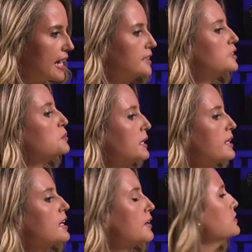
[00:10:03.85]
And
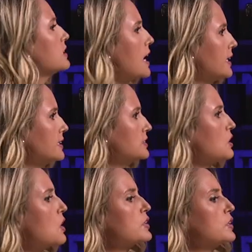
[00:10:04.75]
speaking of science,
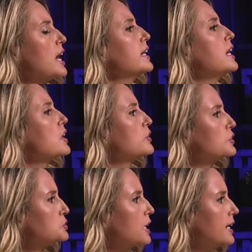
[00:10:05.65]
are there any other
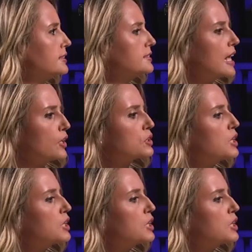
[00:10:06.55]
trends that are